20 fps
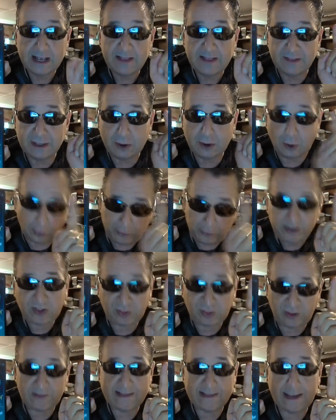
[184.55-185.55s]
The only
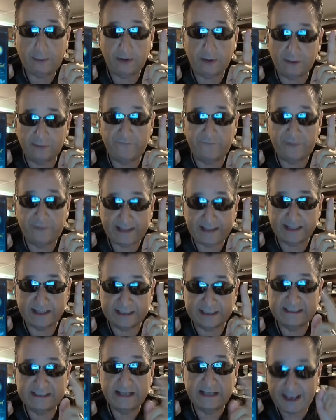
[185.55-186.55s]
thing that will affect
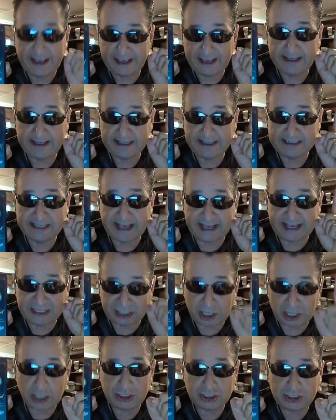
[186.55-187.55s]
this is a
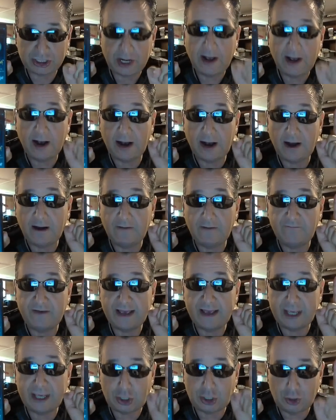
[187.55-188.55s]
touch of
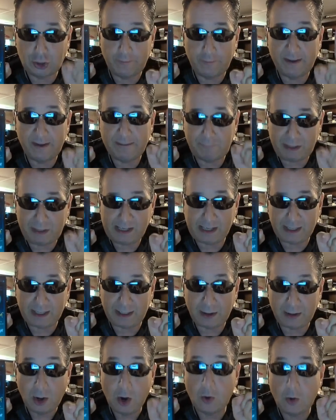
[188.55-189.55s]
a human
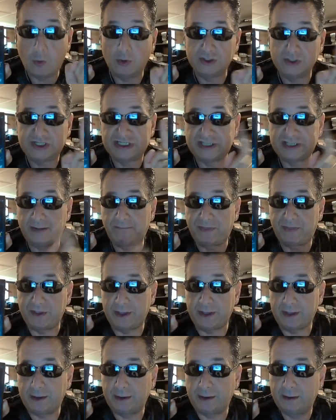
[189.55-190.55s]
being or
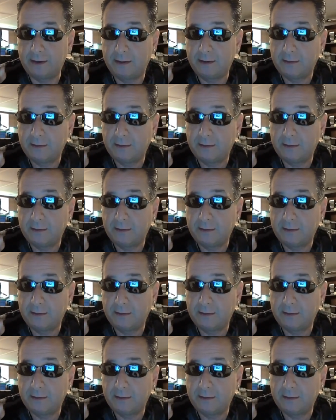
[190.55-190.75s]
something